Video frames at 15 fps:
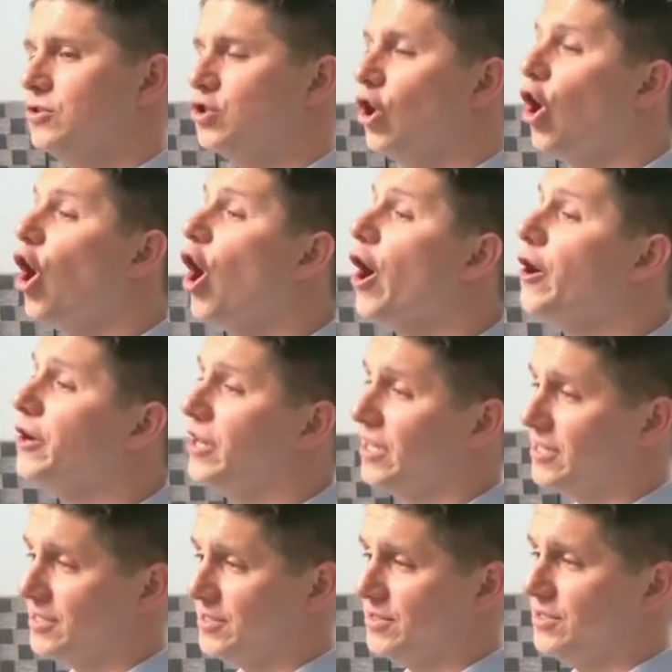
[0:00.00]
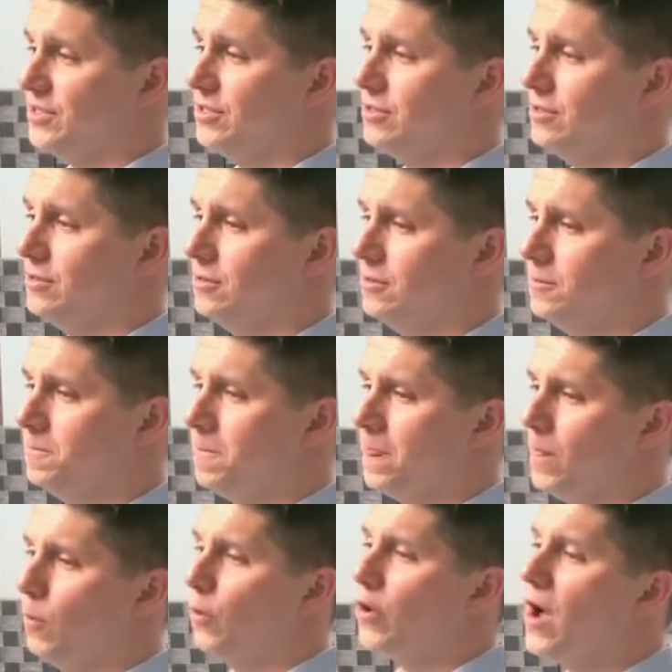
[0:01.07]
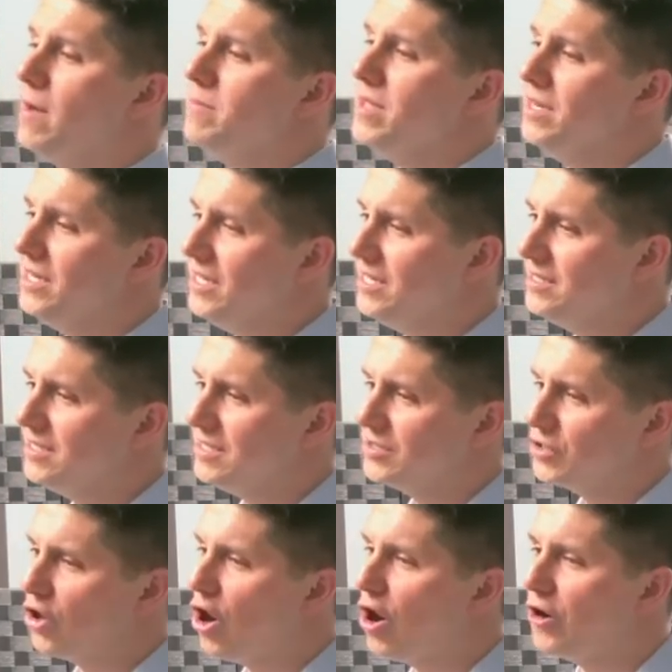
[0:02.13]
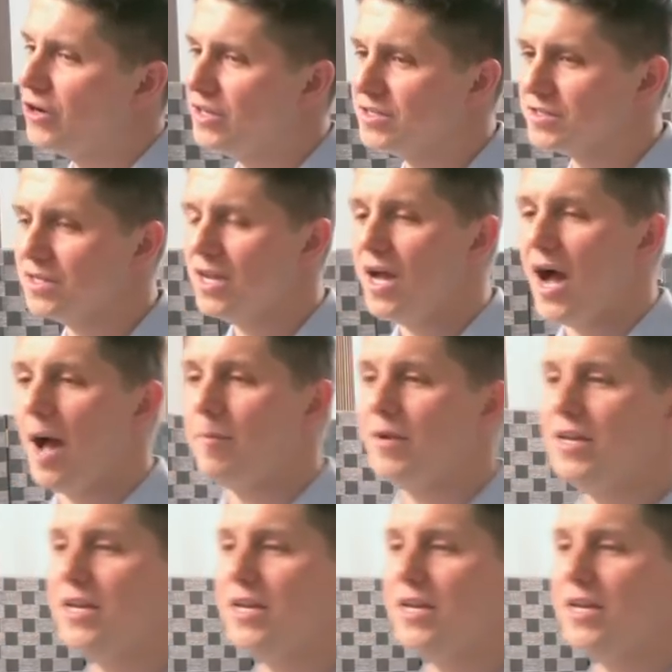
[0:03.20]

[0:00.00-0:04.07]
to hardest. What do I mean, easiest to hardest? I'm